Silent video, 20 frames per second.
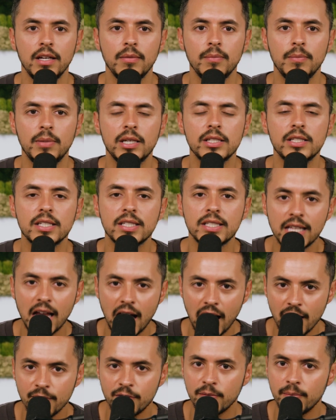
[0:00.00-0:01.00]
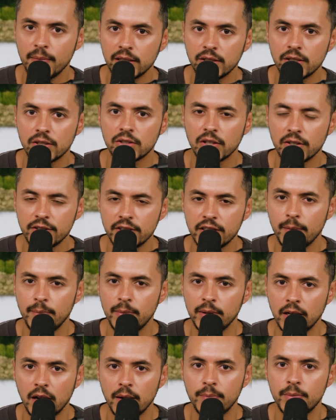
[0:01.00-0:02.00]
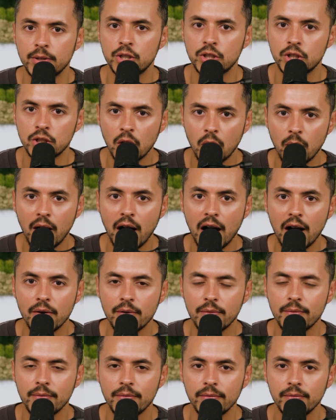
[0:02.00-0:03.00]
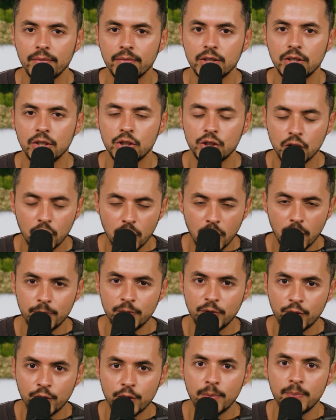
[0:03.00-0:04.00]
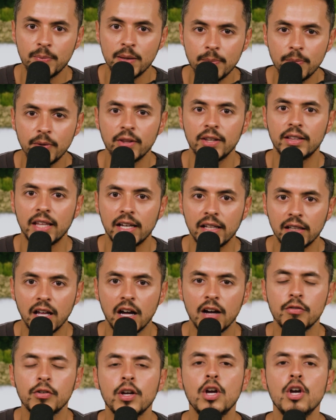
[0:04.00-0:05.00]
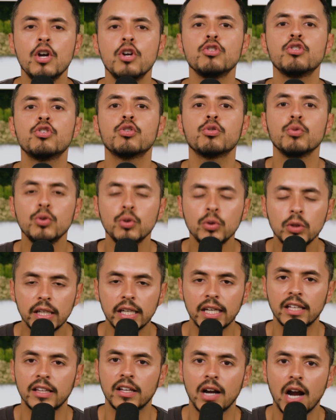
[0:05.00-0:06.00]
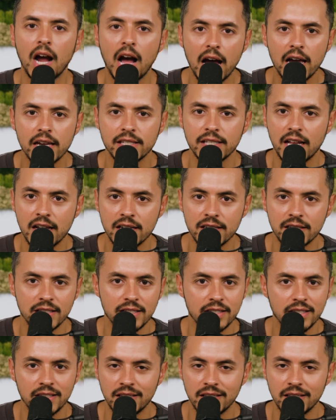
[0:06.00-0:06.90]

Because it's time for men to start stepping up and show out to show up for the people that they love truly in their highest essence.